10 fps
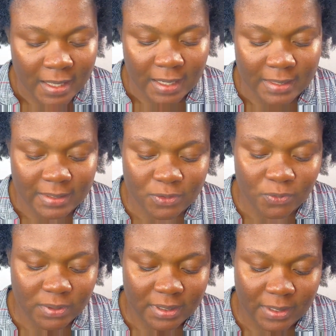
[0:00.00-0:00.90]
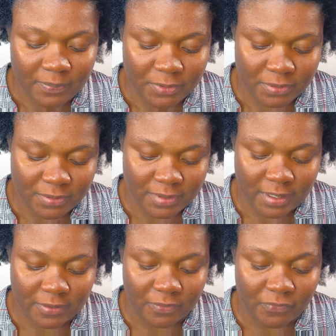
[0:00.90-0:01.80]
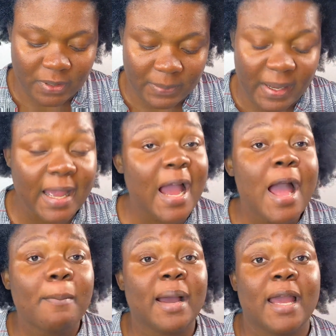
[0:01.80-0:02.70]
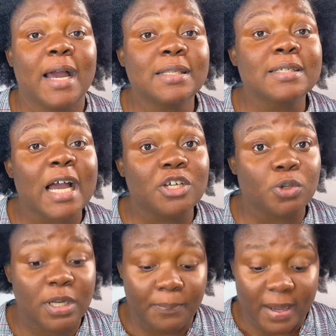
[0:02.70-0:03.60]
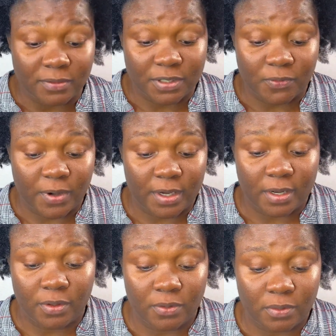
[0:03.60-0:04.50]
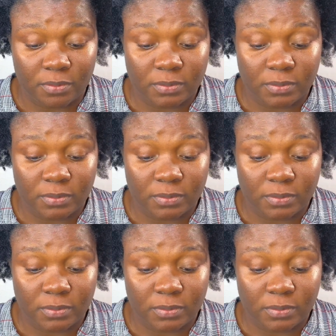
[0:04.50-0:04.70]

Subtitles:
That's one thing I'm just scared of. My heart is actually pounding right now, yo.